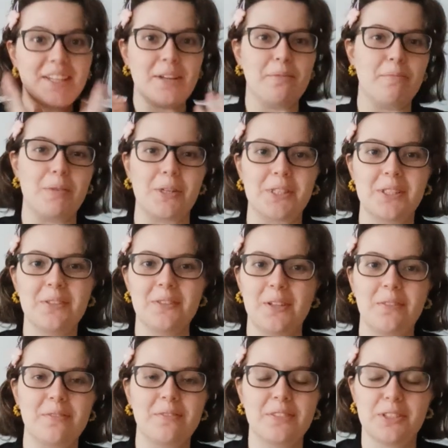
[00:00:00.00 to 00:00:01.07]
impressive,
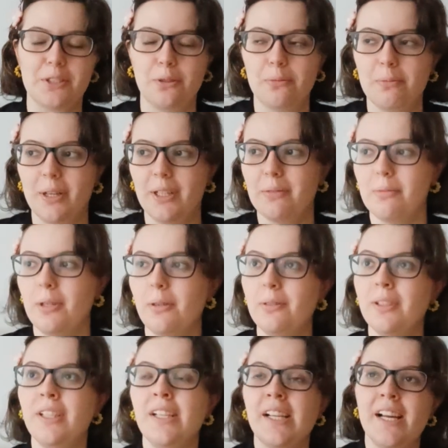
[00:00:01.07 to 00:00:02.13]
I'm so mind blown.